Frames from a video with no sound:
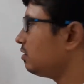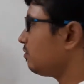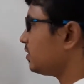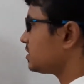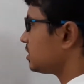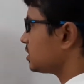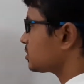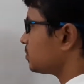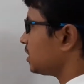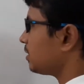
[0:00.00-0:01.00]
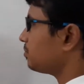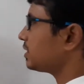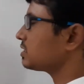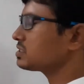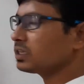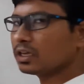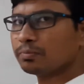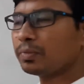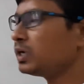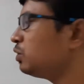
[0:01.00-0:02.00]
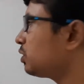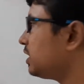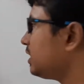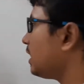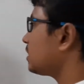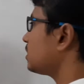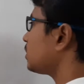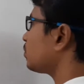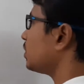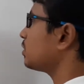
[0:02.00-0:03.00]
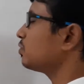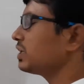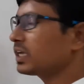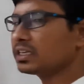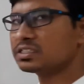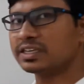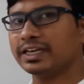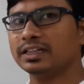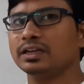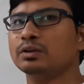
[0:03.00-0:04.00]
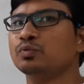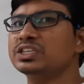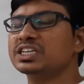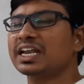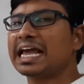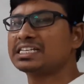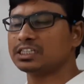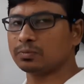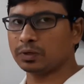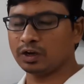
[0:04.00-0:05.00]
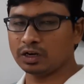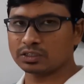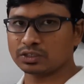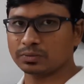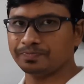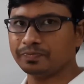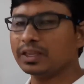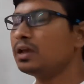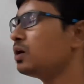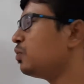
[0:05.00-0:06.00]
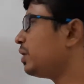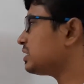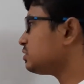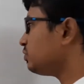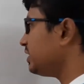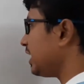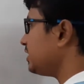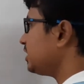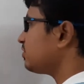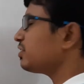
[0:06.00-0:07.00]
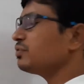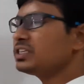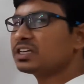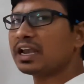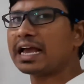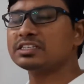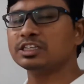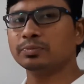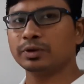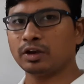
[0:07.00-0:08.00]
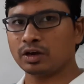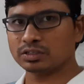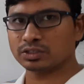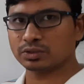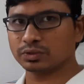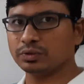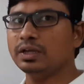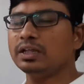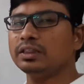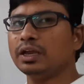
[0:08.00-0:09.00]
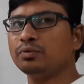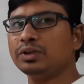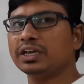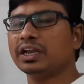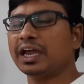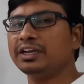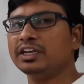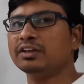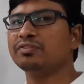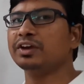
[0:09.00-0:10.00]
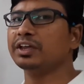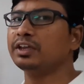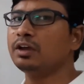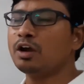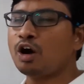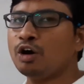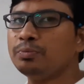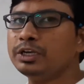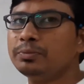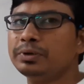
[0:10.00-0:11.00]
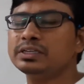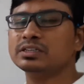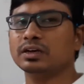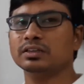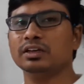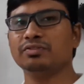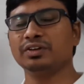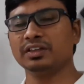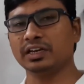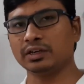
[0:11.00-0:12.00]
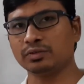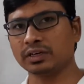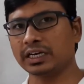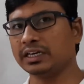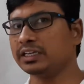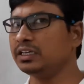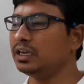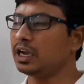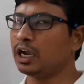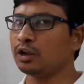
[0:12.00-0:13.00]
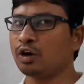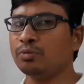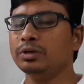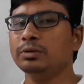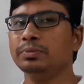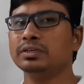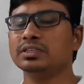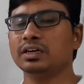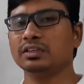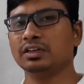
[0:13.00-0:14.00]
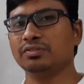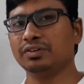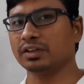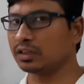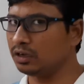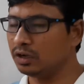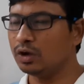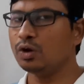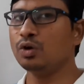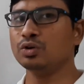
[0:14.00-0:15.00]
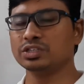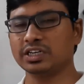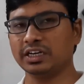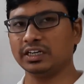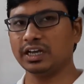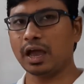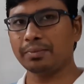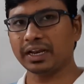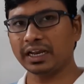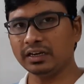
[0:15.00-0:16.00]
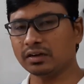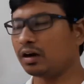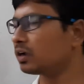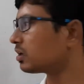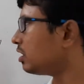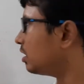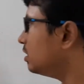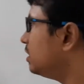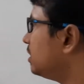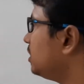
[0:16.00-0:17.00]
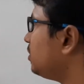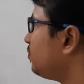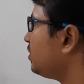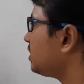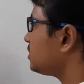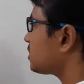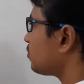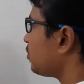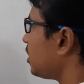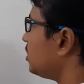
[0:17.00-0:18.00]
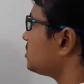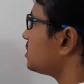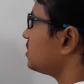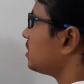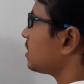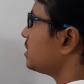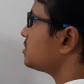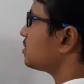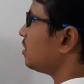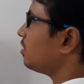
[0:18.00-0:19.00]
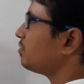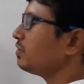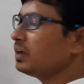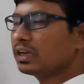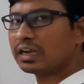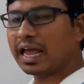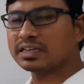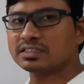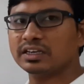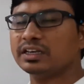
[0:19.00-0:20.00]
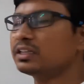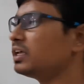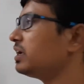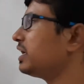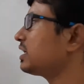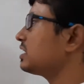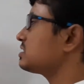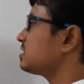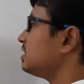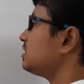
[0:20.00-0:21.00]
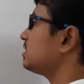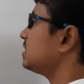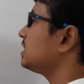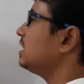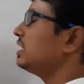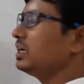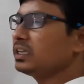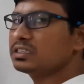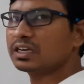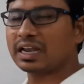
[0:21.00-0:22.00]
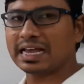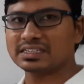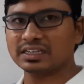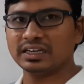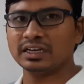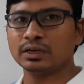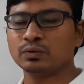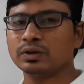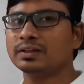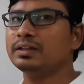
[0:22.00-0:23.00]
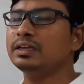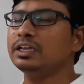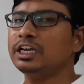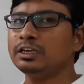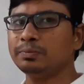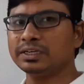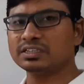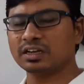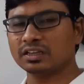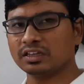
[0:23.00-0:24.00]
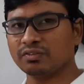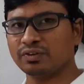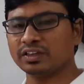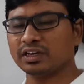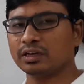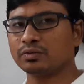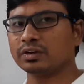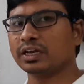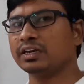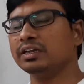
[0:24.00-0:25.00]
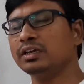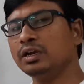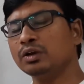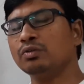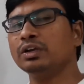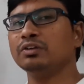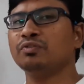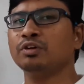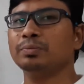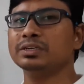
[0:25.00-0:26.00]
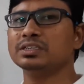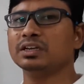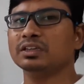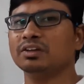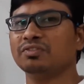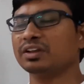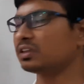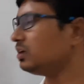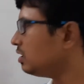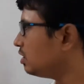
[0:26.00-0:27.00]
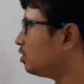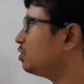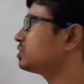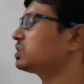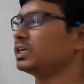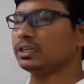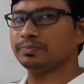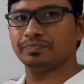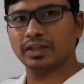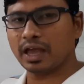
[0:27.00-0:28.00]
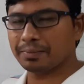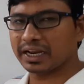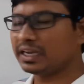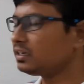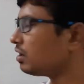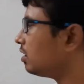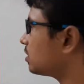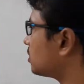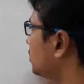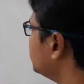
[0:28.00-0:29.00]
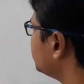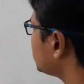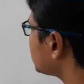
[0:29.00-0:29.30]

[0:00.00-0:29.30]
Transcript: first decimal number is there? By looking at that one, we can say that which class it belongs to. Once we identify which class it belongs to, then we can identify how many bits are there for the network ID and how many bits are there for the host ID. Am I right or wrong? If it is falls in the range of class A, then I can say that it is a class A network. 8 bits are there for the network ID, 24 bits are there for the host ID. Am I right or wrong?